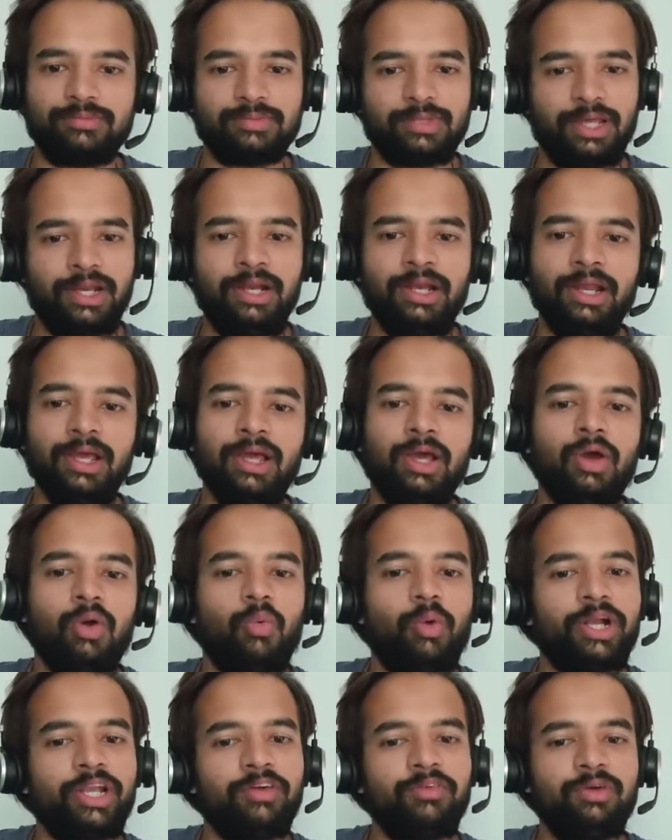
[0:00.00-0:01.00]
Correct.
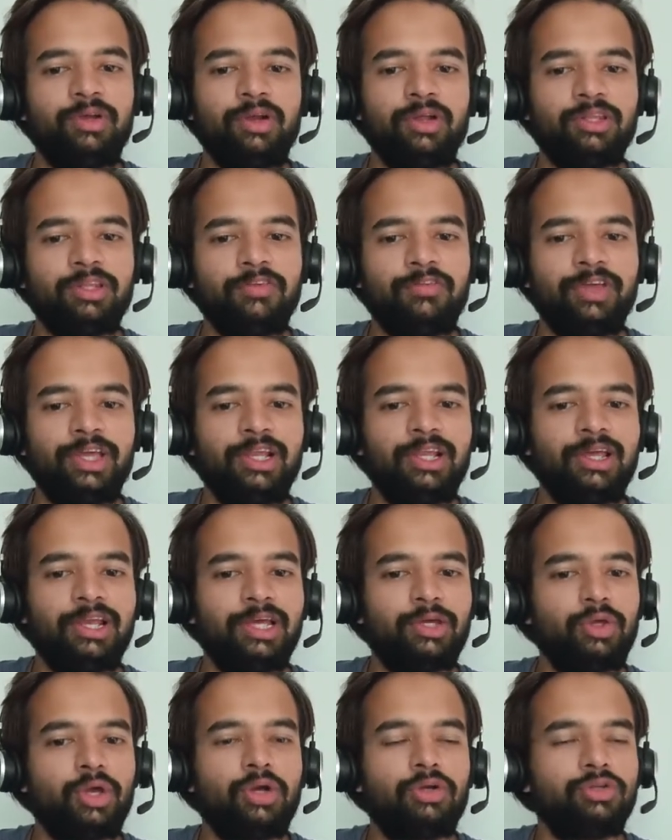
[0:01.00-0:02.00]
Whatever on the failure,
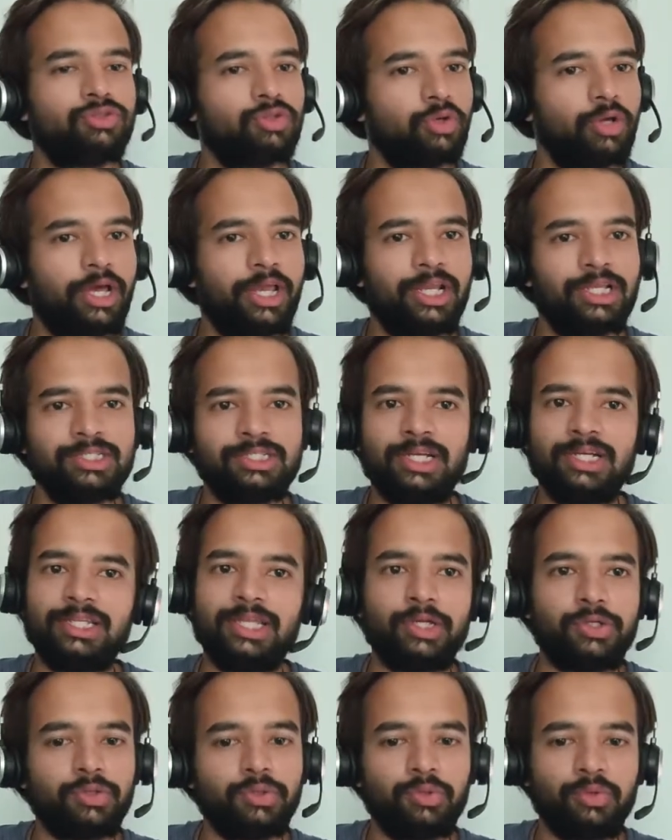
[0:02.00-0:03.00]
like you have to show error state,
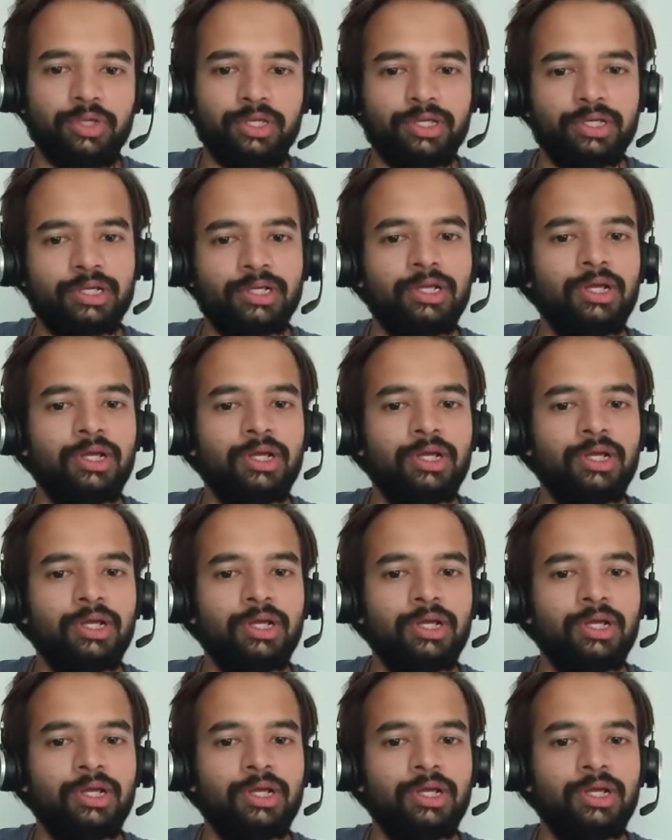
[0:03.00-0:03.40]
that you do here.